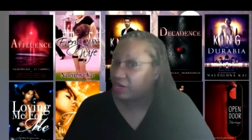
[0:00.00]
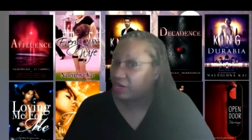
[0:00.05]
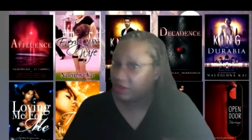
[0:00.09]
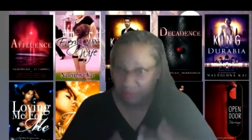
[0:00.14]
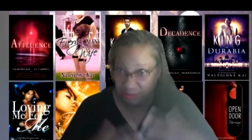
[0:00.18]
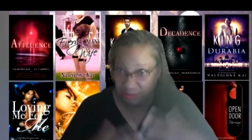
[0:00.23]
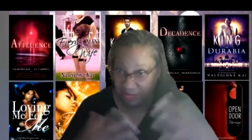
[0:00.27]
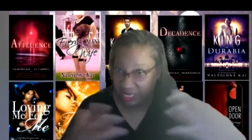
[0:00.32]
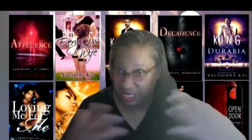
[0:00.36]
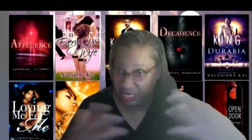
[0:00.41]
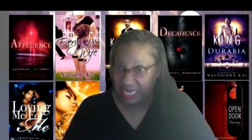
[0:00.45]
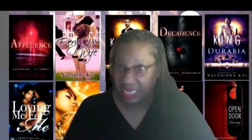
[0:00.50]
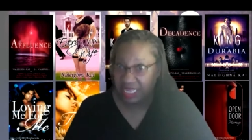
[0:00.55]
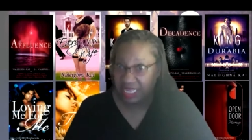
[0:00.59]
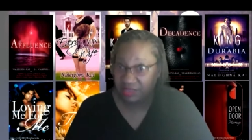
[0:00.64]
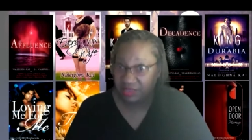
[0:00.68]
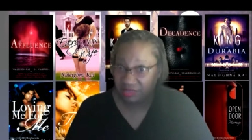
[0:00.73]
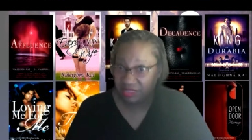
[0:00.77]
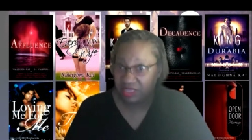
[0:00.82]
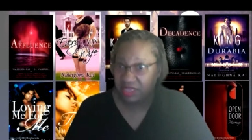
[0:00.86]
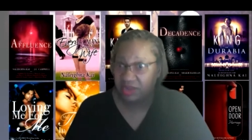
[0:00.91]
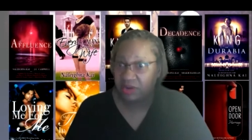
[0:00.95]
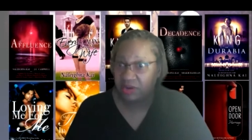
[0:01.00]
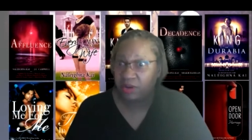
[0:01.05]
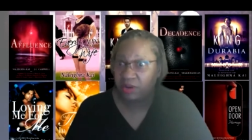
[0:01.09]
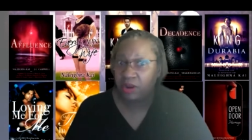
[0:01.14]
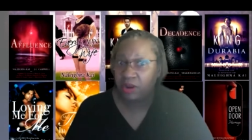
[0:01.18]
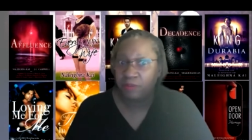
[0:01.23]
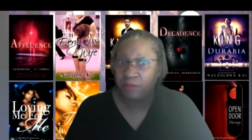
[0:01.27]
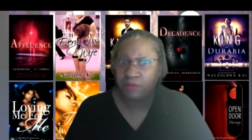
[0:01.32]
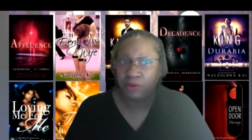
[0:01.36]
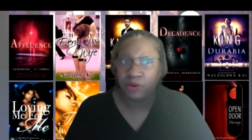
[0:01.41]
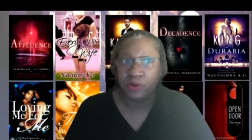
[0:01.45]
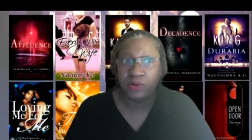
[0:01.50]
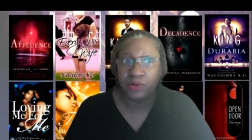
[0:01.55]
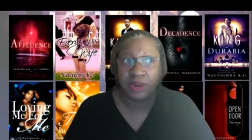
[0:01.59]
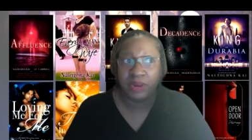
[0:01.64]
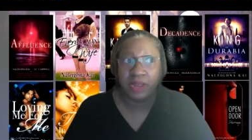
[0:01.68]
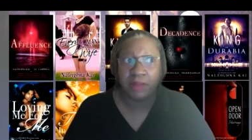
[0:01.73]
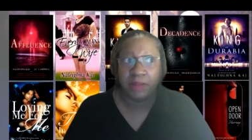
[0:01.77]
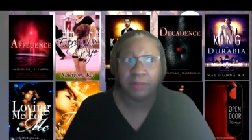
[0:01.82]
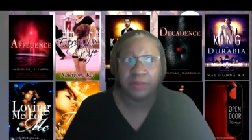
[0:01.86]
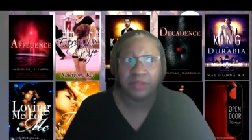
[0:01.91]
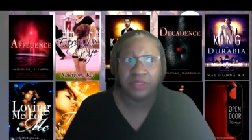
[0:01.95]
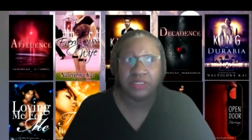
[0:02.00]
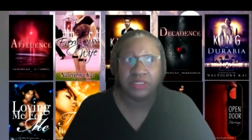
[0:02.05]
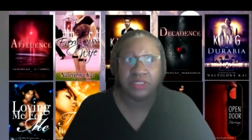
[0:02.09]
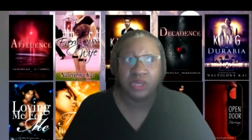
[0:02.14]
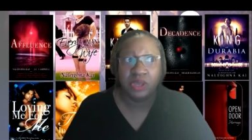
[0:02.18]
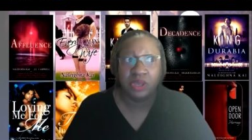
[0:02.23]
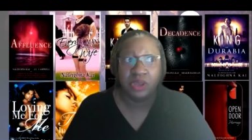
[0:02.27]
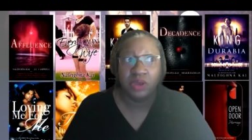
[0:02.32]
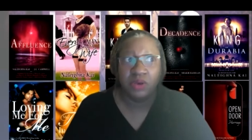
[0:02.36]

of being in their program books.